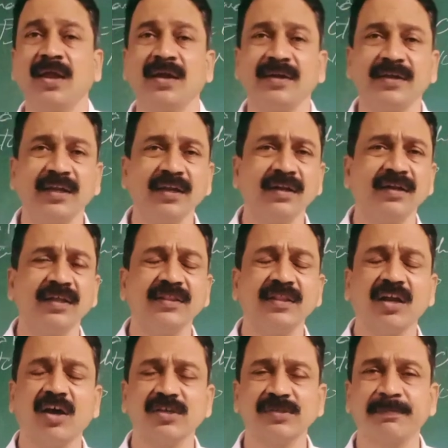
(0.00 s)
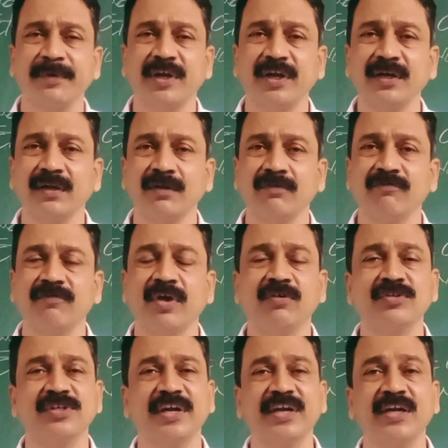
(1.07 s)
Till in the last period, we have
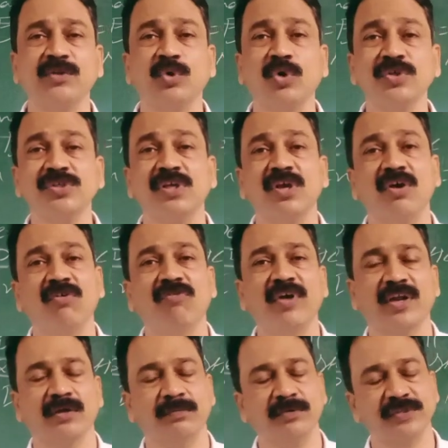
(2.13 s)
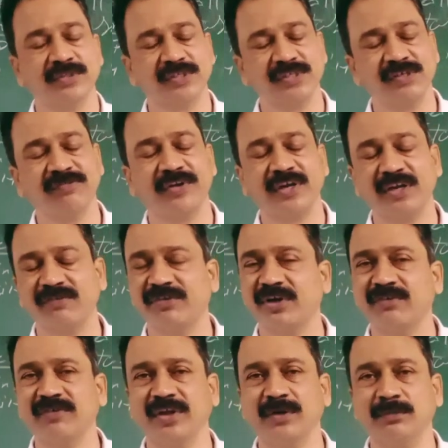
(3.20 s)
studied those variables, different
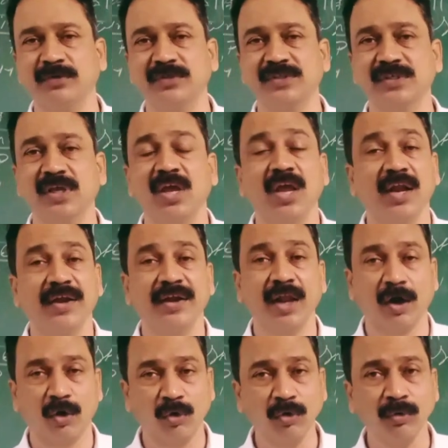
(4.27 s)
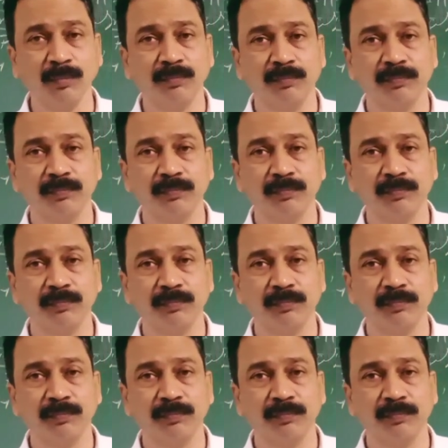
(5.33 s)
variables. Now,